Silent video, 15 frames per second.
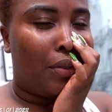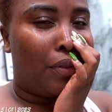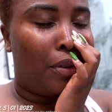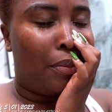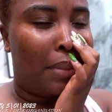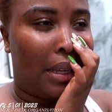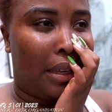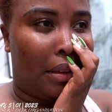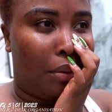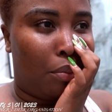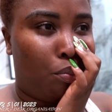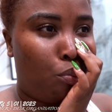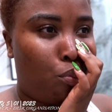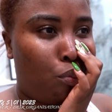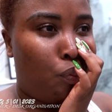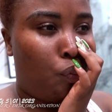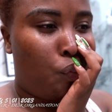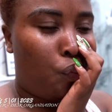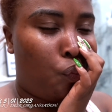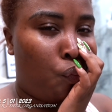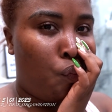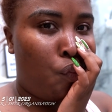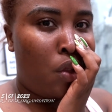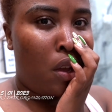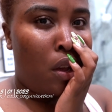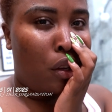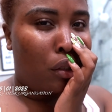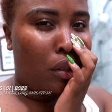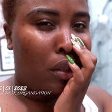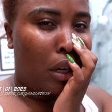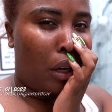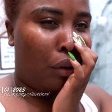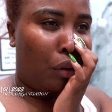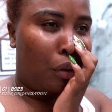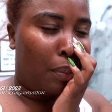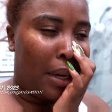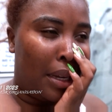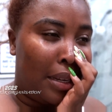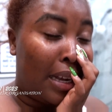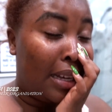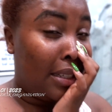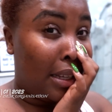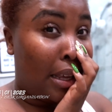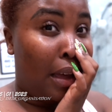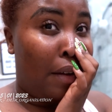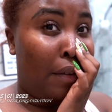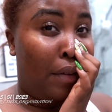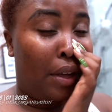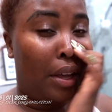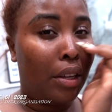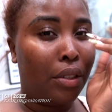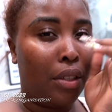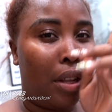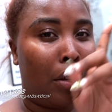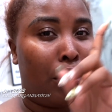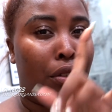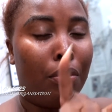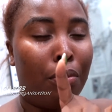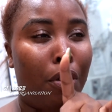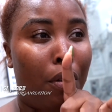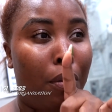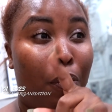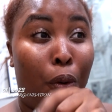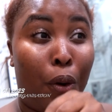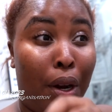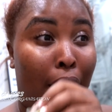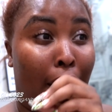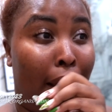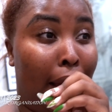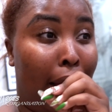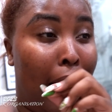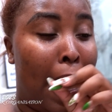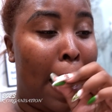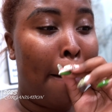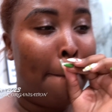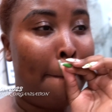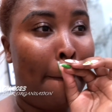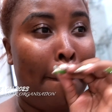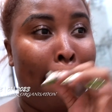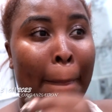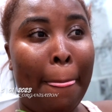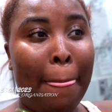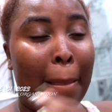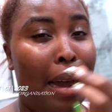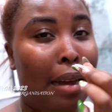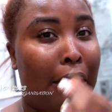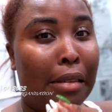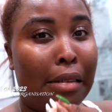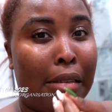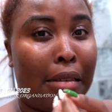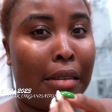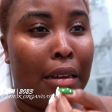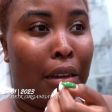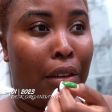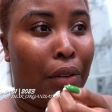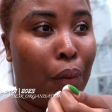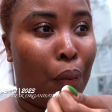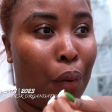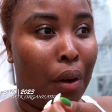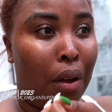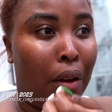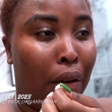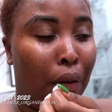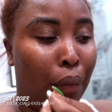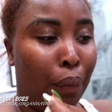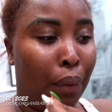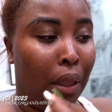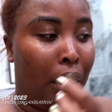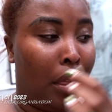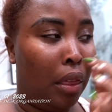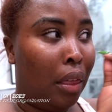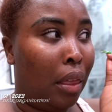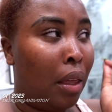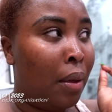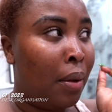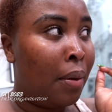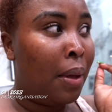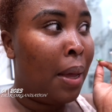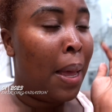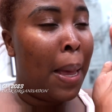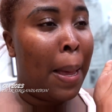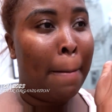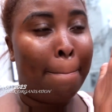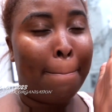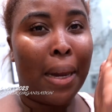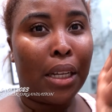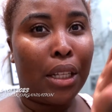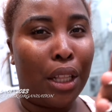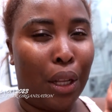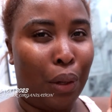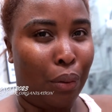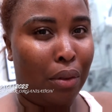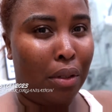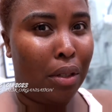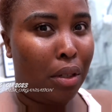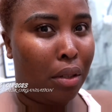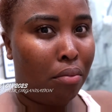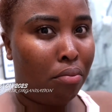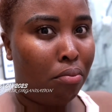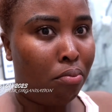for me to tackle my desk area so that tomorrow morning I can start one with my clothes.